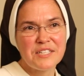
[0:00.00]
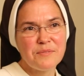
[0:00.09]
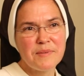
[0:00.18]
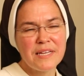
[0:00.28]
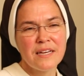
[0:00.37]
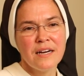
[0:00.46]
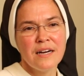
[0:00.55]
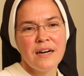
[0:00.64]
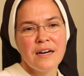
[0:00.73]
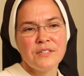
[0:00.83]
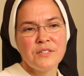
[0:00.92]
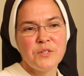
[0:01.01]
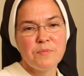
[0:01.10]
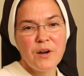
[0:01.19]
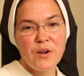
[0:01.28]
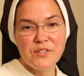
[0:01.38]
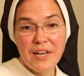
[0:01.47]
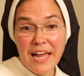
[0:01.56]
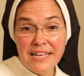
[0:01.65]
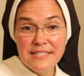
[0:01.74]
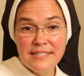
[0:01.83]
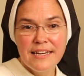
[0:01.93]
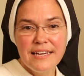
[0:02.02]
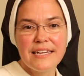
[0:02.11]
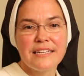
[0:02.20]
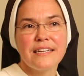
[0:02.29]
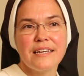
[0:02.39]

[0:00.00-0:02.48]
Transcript: to me, "Tomorrow's our last day."